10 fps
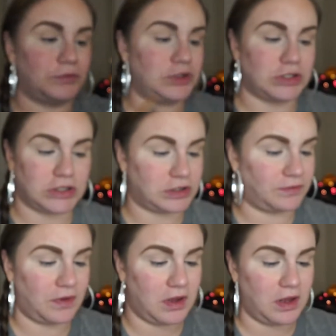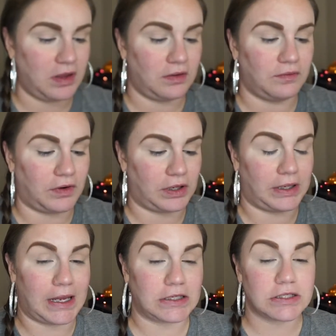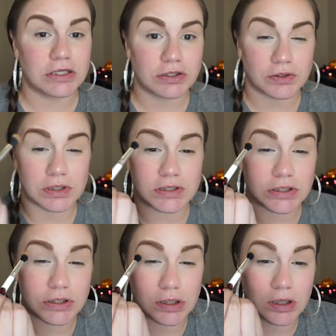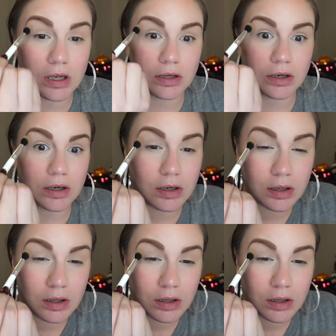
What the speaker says: just a very light transition color.